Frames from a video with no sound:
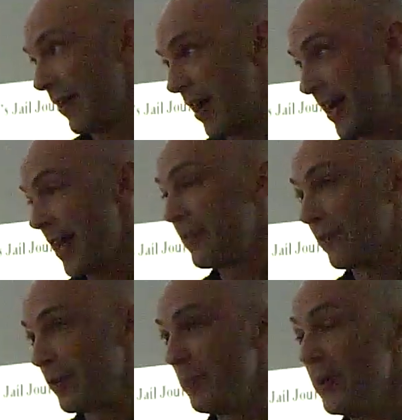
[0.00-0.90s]
I'd had a
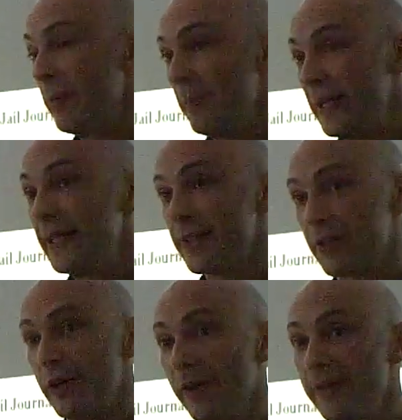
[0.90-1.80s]
few media
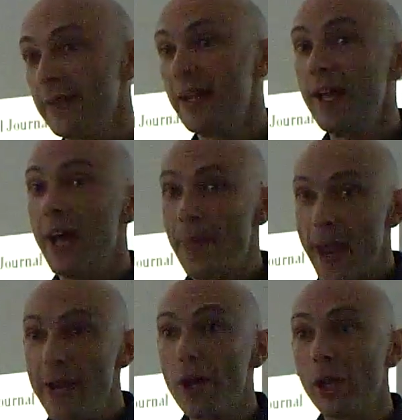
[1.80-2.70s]
stories, and
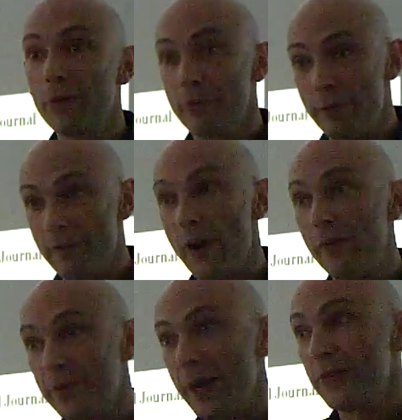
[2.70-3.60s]
they'd all
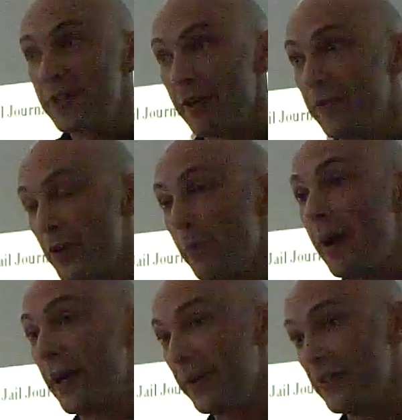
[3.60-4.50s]
revolved around Sheriff Joe
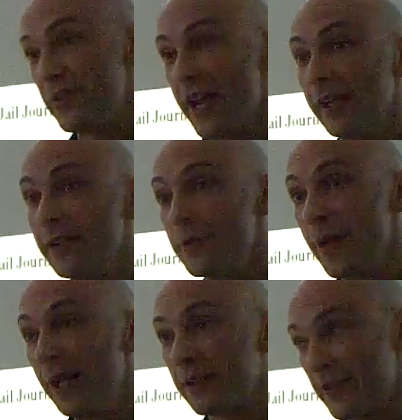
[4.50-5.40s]
Pioneer's jail as
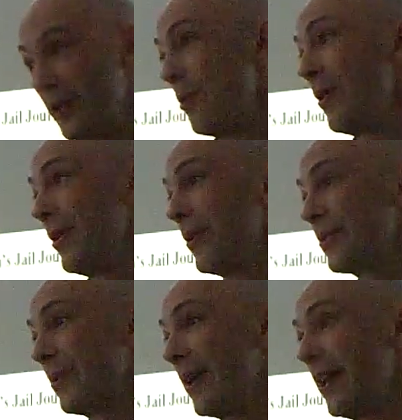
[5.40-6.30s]
well, because no one knows
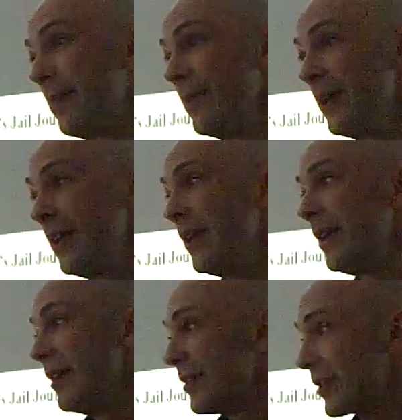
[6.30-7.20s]
who I am.
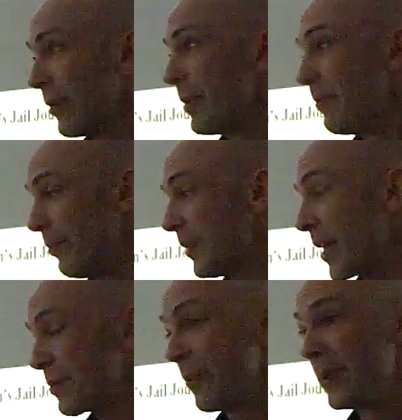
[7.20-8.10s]
So
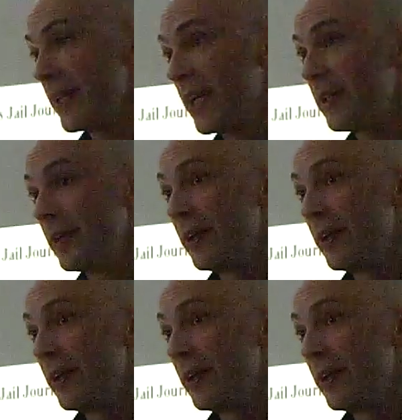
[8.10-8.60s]
that's what we did.